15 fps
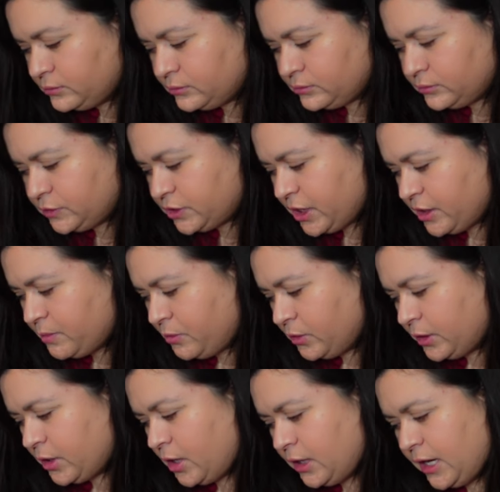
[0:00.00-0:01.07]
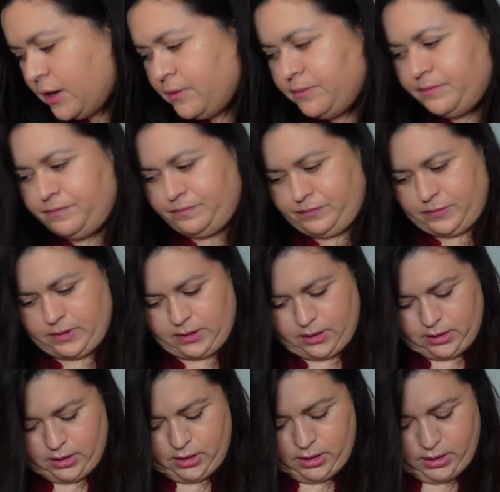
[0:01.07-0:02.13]
I'm trying to pull it all out,
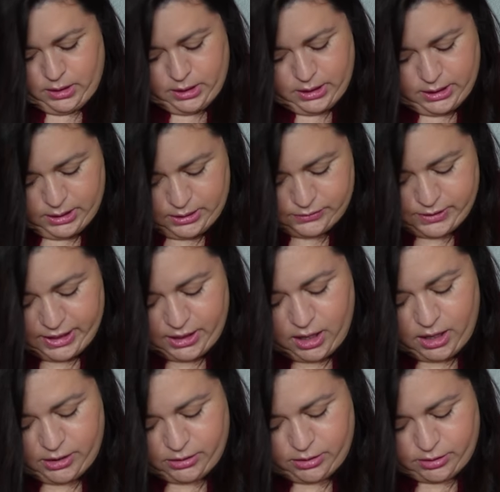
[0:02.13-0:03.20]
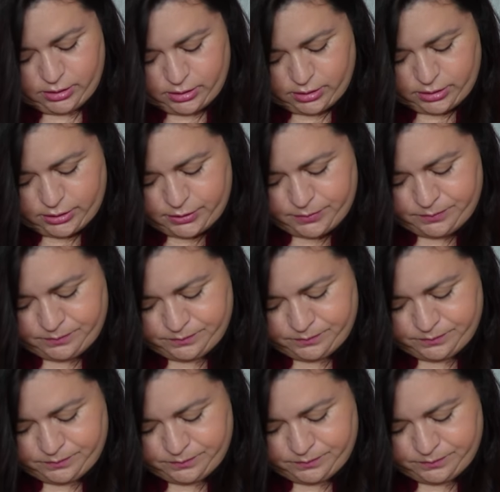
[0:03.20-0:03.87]
is I got her